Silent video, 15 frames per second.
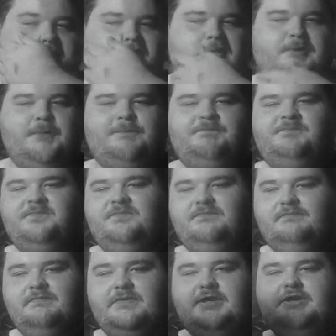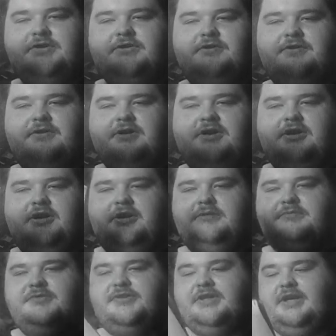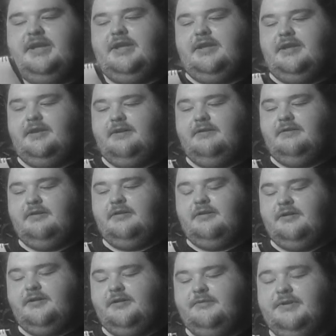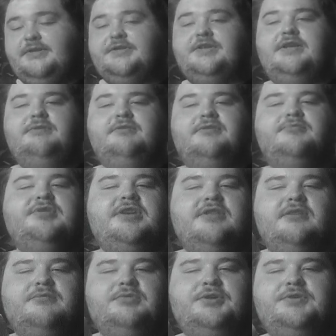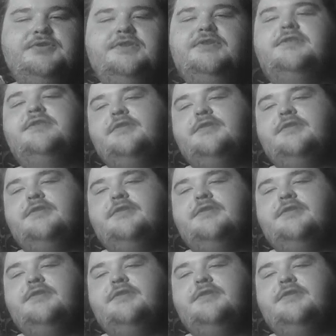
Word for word: So these are the games that uh, resonate with me the most.